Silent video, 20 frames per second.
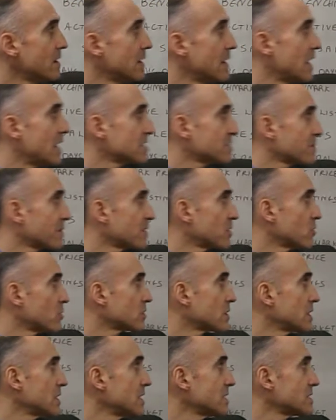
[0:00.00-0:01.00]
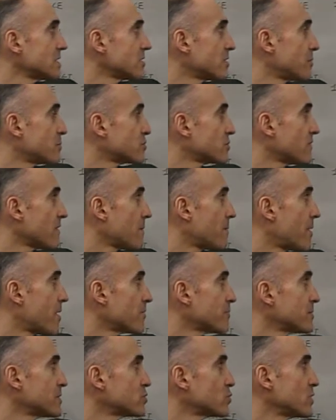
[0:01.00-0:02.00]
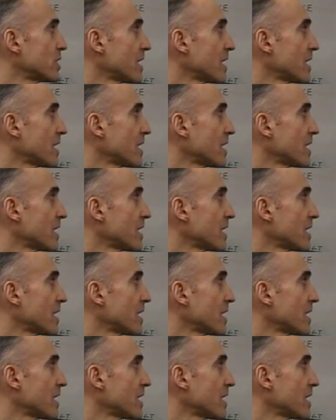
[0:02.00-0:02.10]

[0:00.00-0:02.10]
Last but not least, in terms of apartments,